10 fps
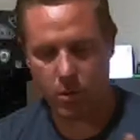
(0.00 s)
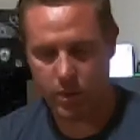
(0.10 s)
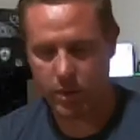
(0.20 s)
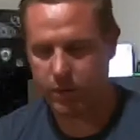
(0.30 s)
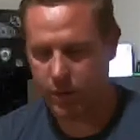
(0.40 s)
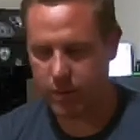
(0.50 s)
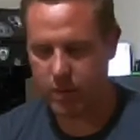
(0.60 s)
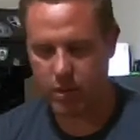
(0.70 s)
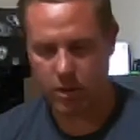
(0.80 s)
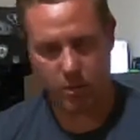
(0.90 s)
was a
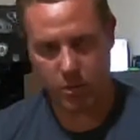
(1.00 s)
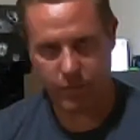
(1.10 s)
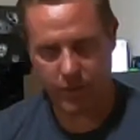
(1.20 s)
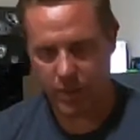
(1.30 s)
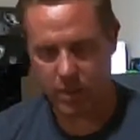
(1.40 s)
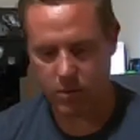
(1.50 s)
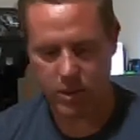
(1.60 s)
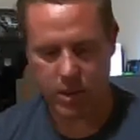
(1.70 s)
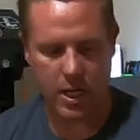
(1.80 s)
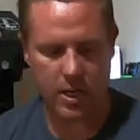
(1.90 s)
failure. It was fixed. It
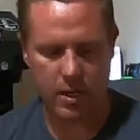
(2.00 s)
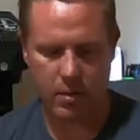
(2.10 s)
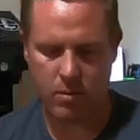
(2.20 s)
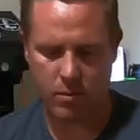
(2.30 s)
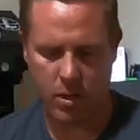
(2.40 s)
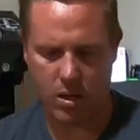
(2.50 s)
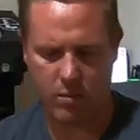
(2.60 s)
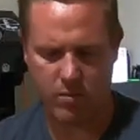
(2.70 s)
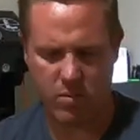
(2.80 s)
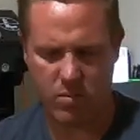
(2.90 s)
wasn't anything
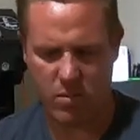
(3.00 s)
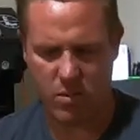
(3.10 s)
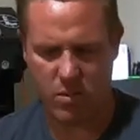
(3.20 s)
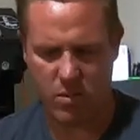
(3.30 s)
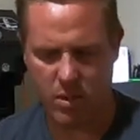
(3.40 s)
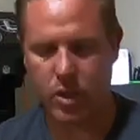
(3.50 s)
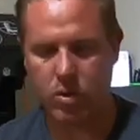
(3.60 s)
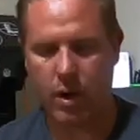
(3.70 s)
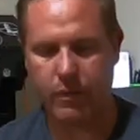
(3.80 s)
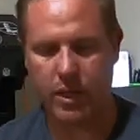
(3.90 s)

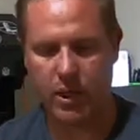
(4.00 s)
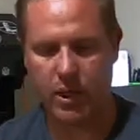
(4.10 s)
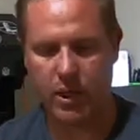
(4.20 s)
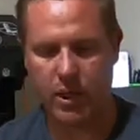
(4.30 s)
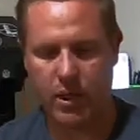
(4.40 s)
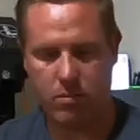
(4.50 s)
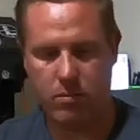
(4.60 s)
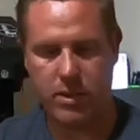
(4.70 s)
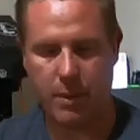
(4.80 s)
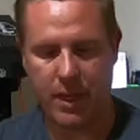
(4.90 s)
catastrophic.
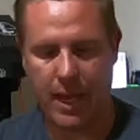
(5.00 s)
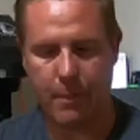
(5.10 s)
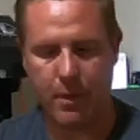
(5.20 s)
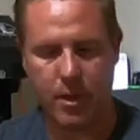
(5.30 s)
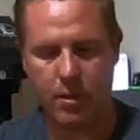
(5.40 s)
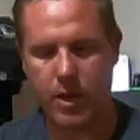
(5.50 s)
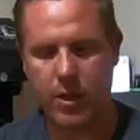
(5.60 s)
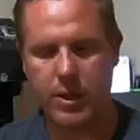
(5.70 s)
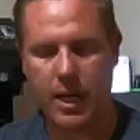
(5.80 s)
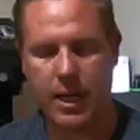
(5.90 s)
Something happened to the rear
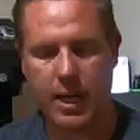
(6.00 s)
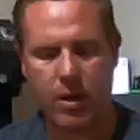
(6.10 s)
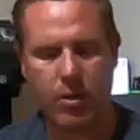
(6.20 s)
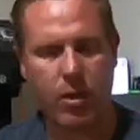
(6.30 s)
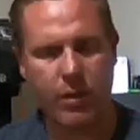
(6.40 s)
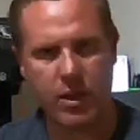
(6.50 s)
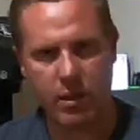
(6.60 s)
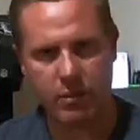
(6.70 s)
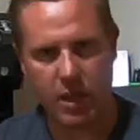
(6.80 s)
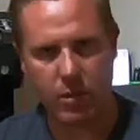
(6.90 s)
sight. I don't know if the
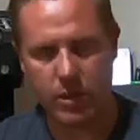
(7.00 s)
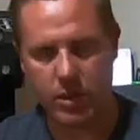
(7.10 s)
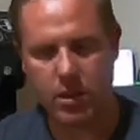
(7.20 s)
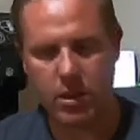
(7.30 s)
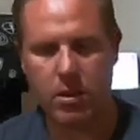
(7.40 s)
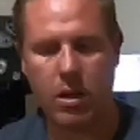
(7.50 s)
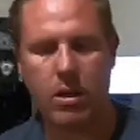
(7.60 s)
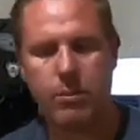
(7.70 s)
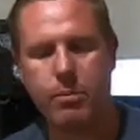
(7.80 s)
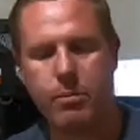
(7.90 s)
dovetail wasn't
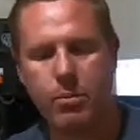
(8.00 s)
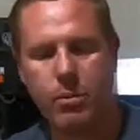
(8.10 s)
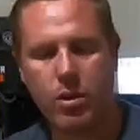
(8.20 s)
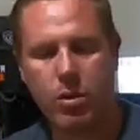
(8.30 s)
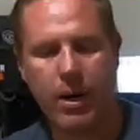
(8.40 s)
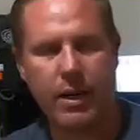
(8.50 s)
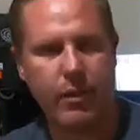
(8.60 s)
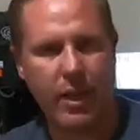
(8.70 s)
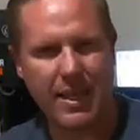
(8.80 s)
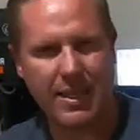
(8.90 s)
correct for
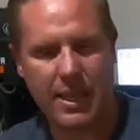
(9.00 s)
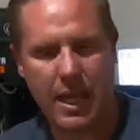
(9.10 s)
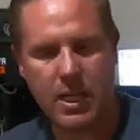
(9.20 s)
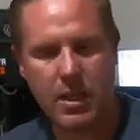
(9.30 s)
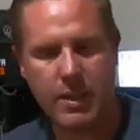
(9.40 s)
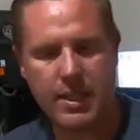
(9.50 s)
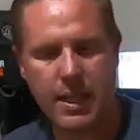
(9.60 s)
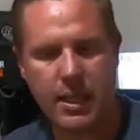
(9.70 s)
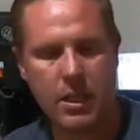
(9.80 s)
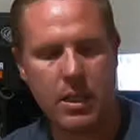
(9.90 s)
that sight to be set
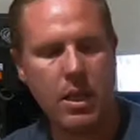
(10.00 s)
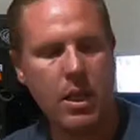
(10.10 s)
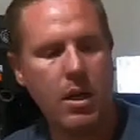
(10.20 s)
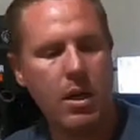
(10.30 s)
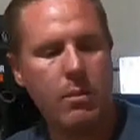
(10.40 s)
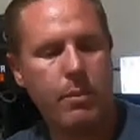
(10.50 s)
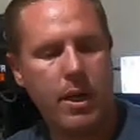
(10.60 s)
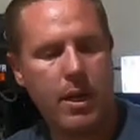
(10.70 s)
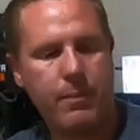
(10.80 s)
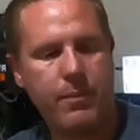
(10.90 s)
in,
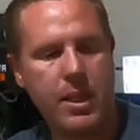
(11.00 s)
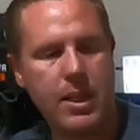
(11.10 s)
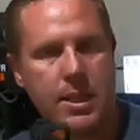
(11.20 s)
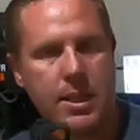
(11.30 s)
but these